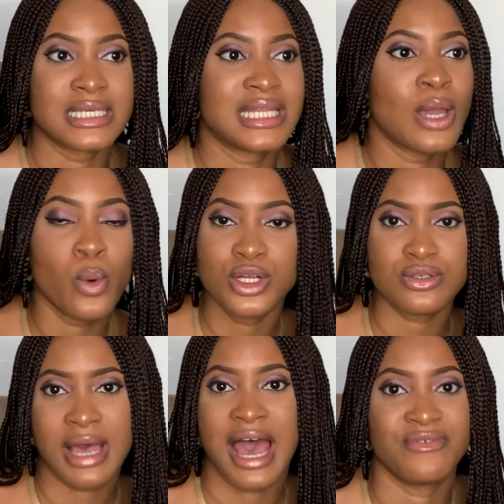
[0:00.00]
they want to
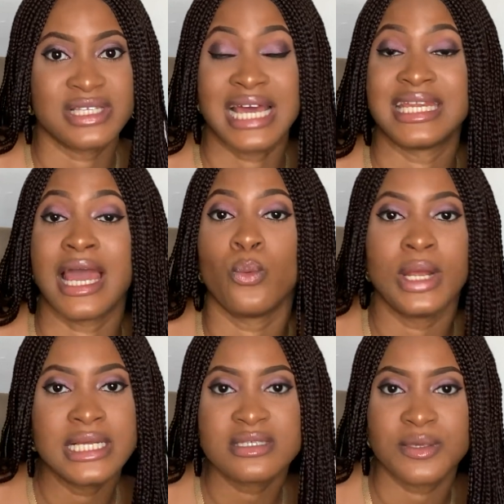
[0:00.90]
have it and they are
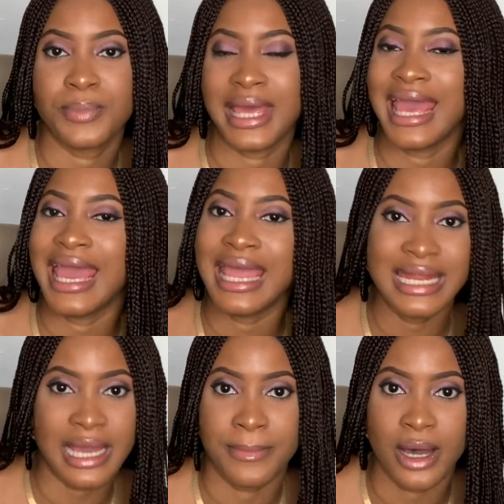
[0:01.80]
willing to pay any
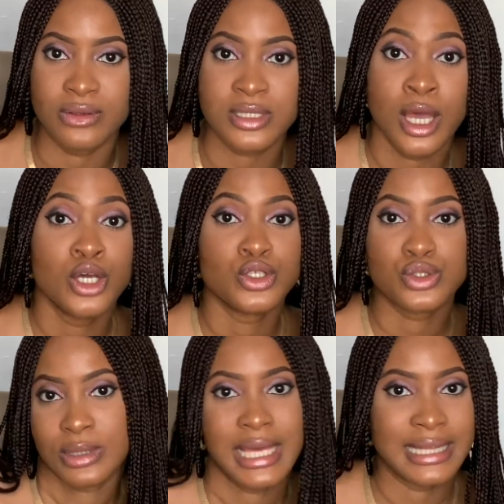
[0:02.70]
amount
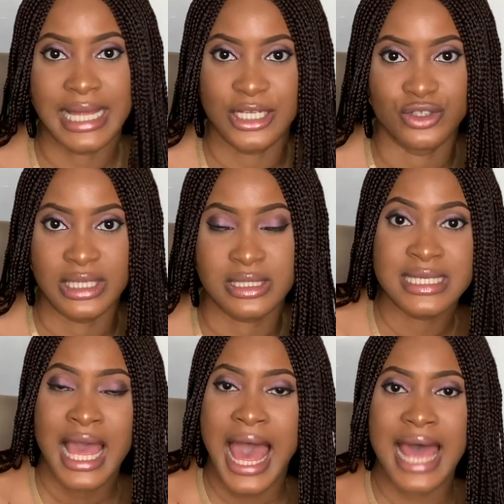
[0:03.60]
to get that dress.
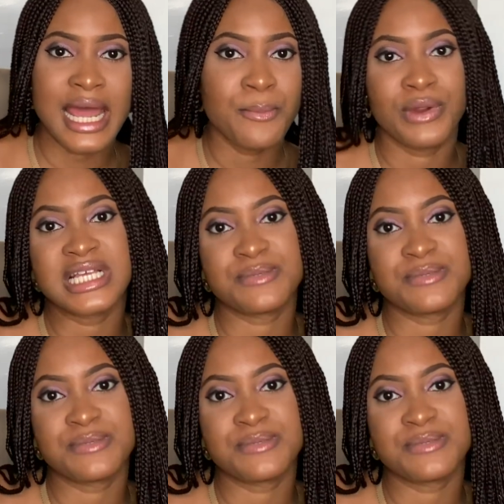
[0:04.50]
And that brings